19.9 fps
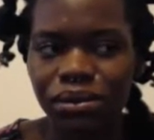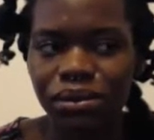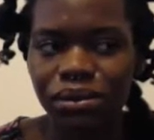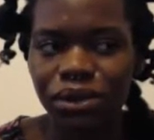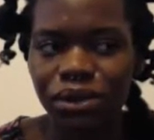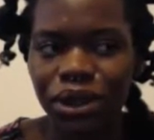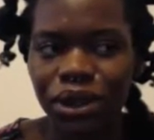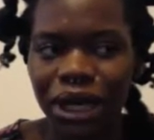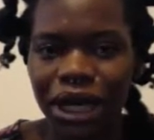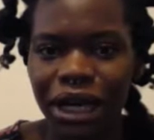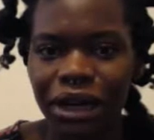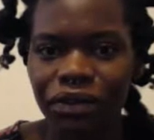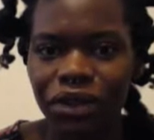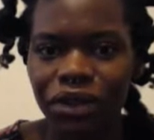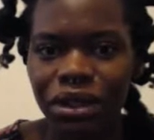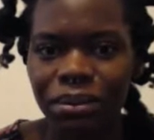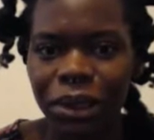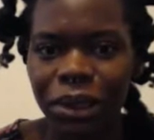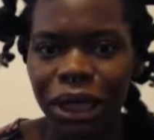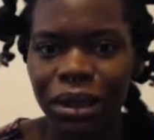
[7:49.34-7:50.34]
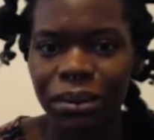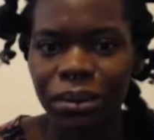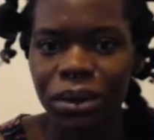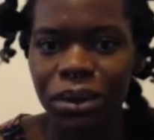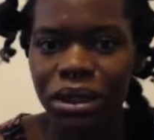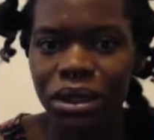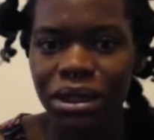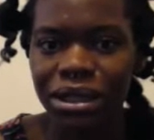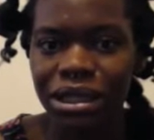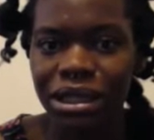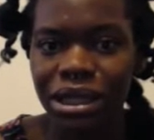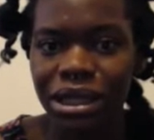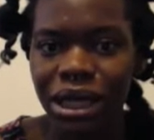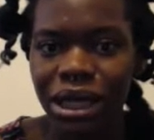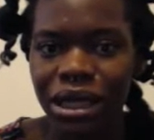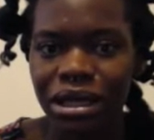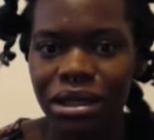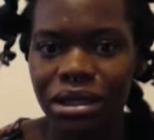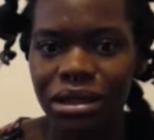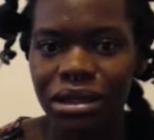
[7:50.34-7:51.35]
you have to be able to set
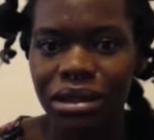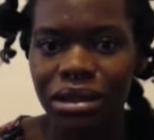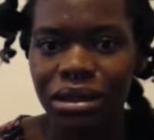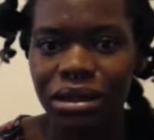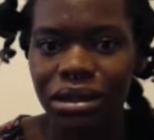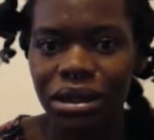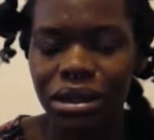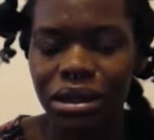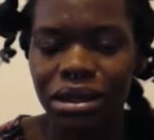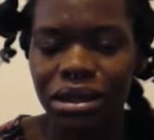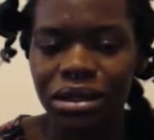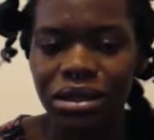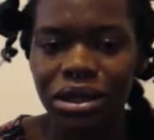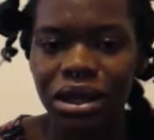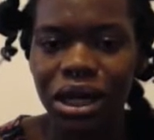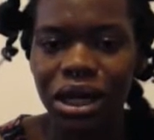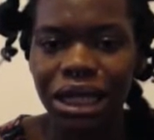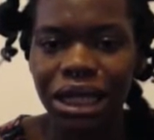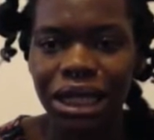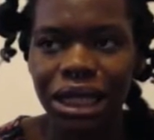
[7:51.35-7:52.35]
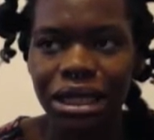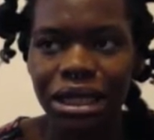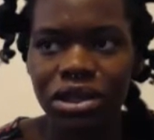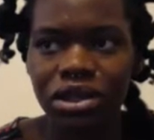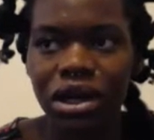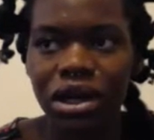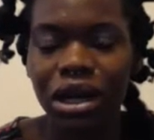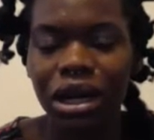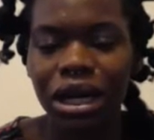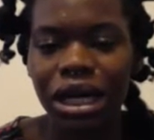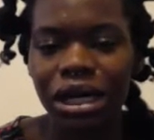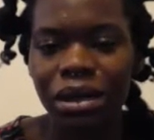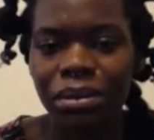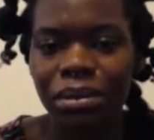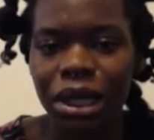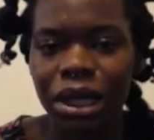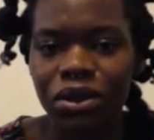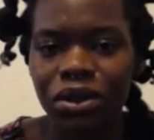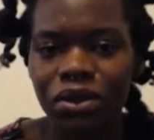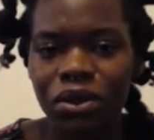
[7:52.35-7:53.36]
aside that time
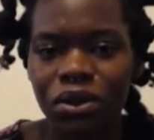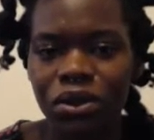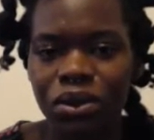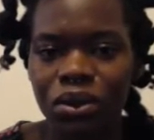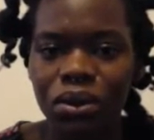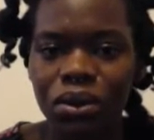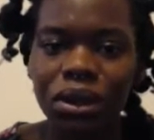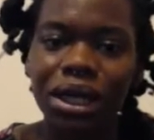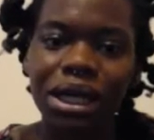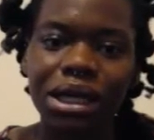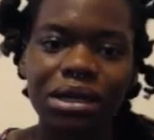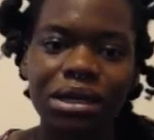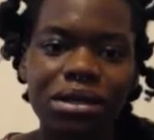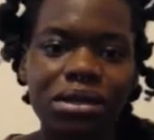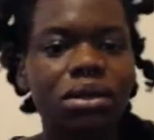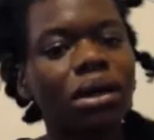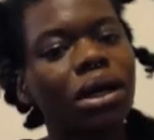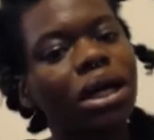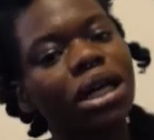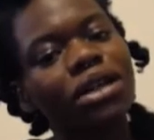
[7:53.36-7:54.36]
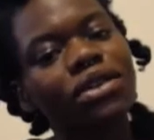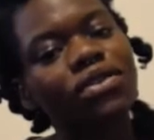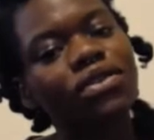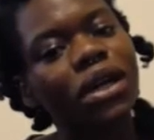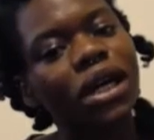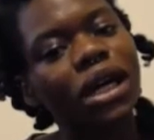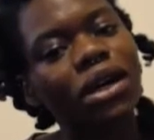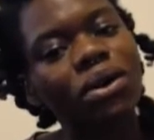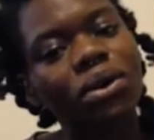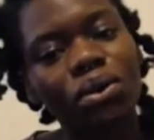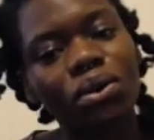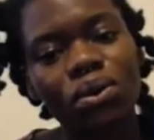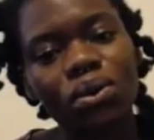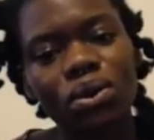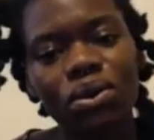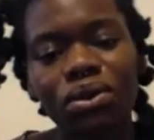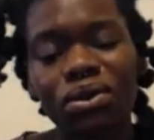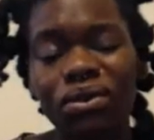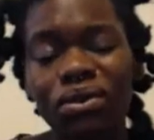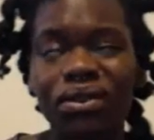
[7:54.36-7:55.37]
and to not get sidetracked or
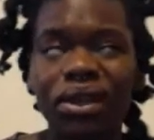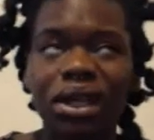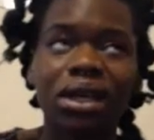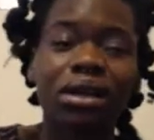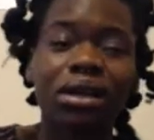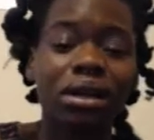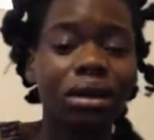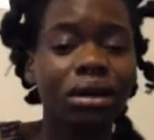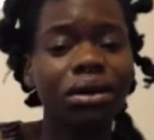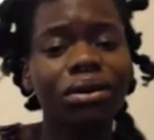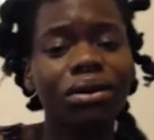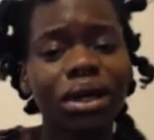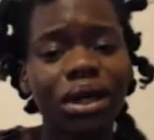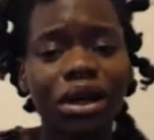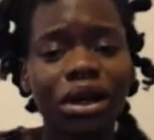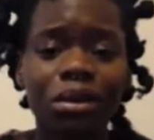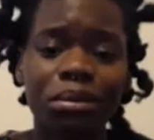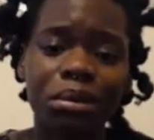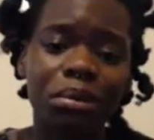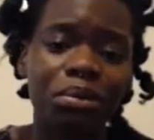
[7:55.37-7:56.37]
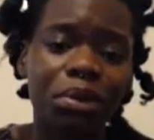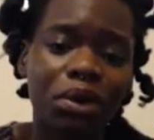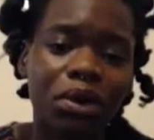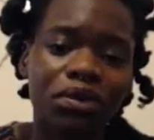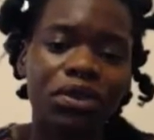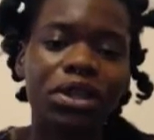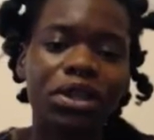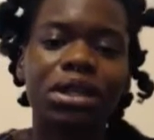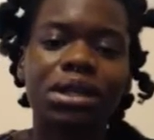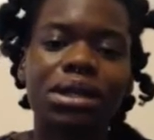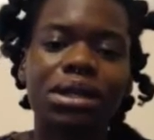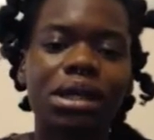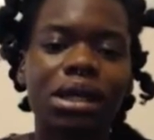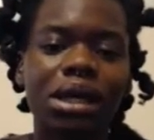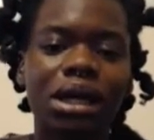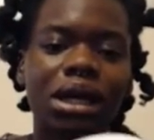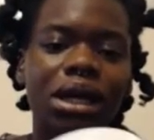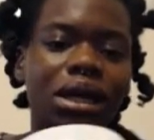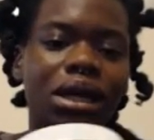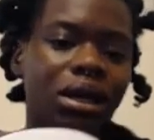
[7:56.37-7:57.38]
to not think, oh, I can't be bothered.
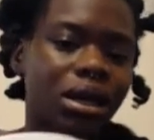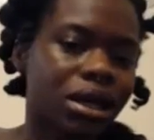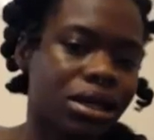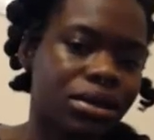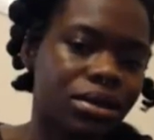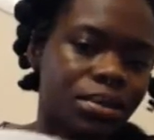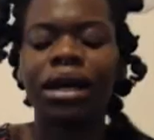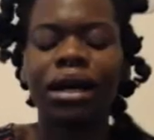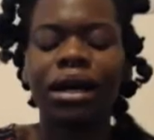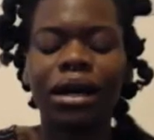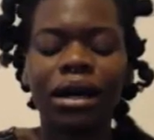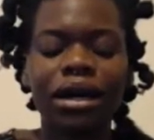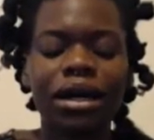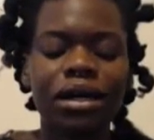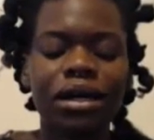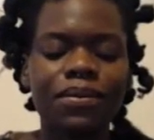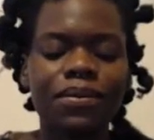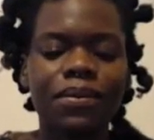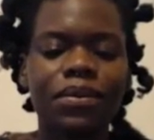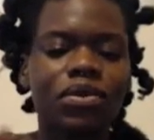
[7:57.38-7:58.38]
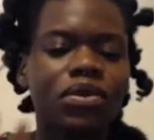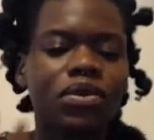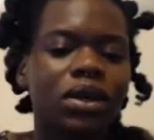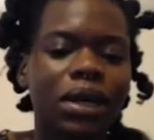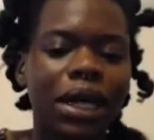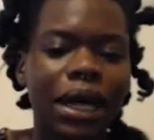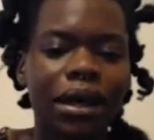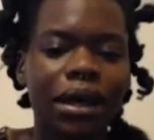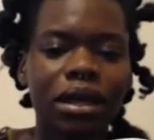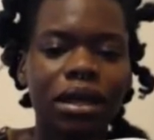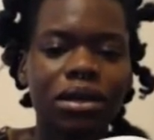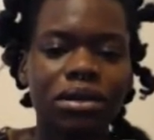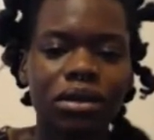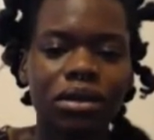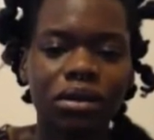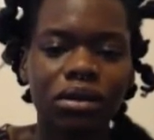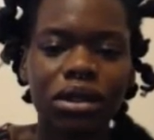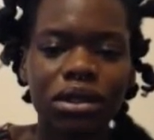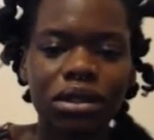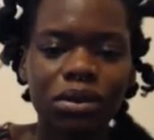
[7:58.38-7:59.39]
Like, um, so yeah, so
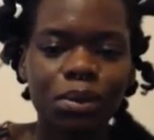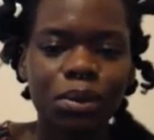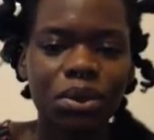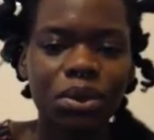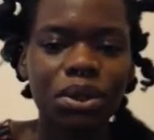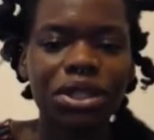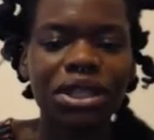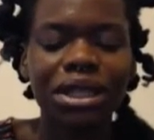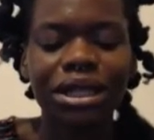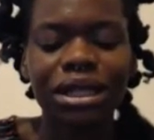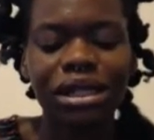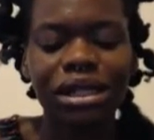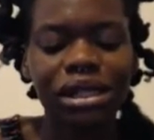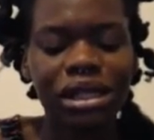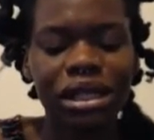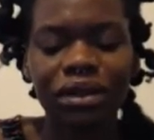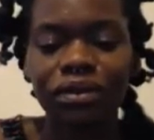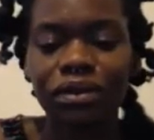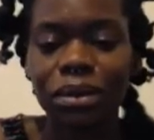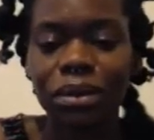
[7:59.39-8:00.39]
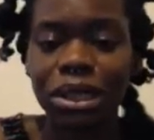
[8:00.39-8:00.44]
this was initially for my